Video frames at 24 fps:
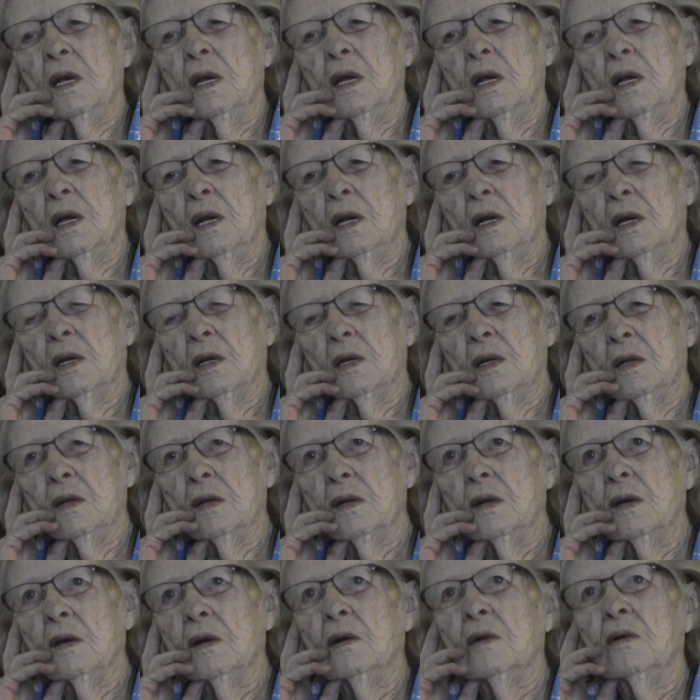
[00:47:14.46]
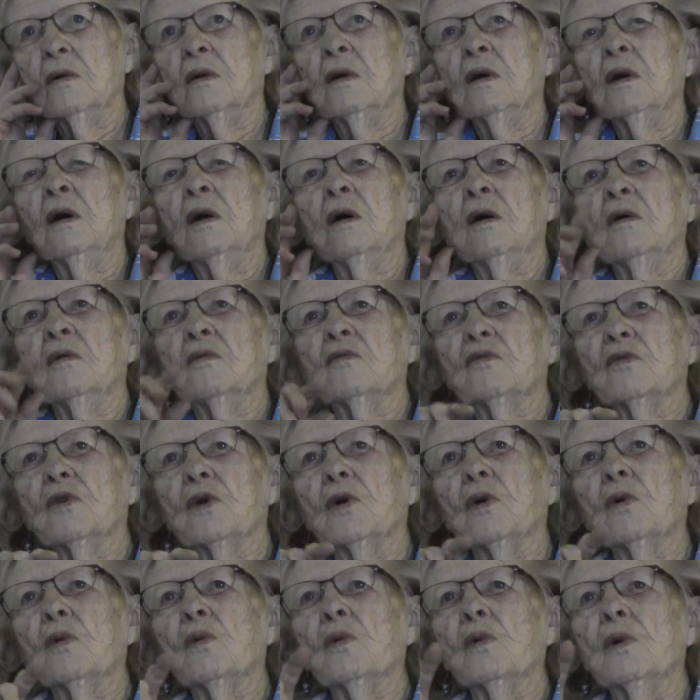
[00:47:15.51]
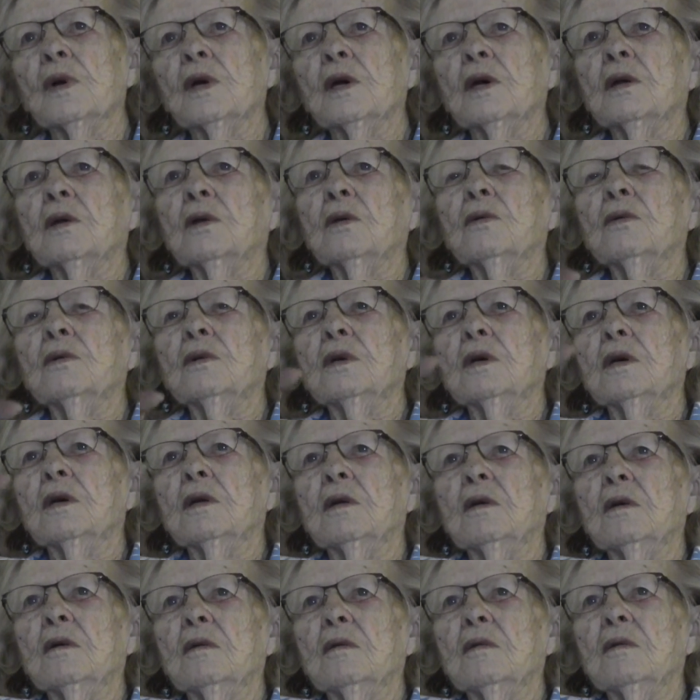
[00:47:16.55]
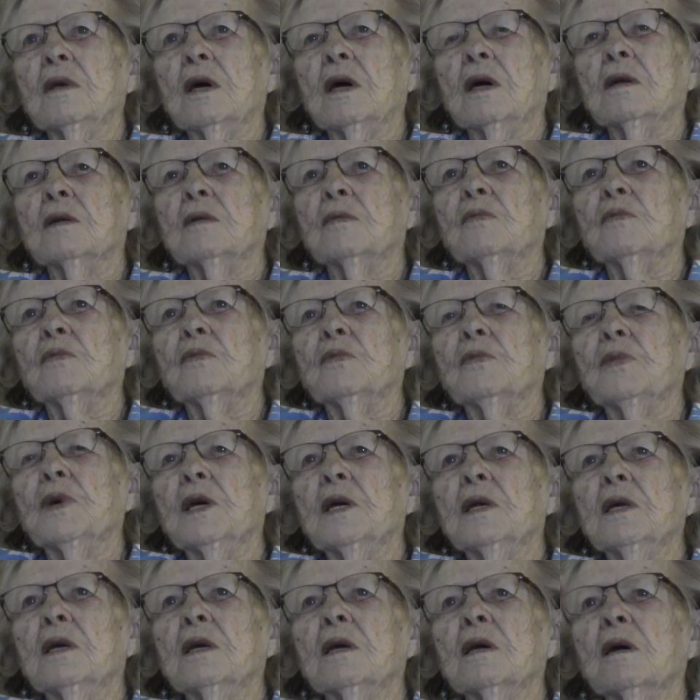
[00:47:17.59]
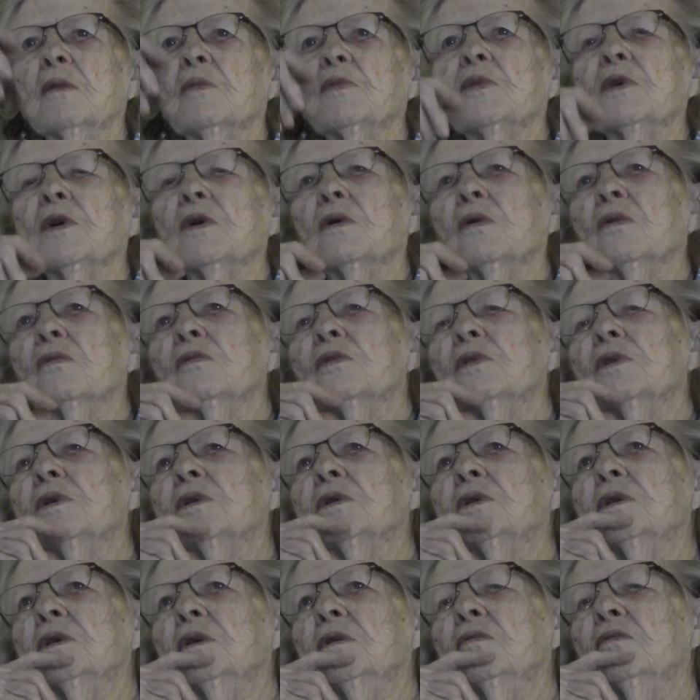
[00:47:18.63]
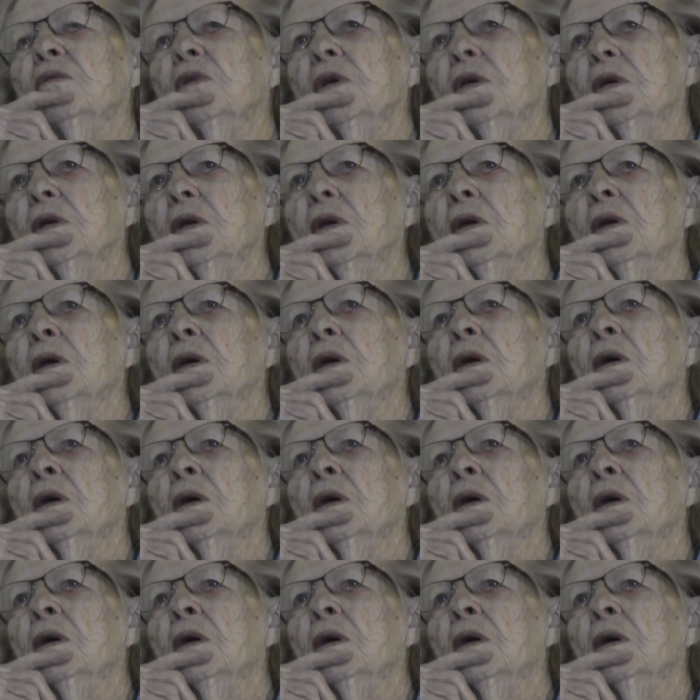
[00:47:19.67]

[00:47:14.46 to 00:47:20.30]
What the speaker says: and Burl Went, who did that painting up there over the TV,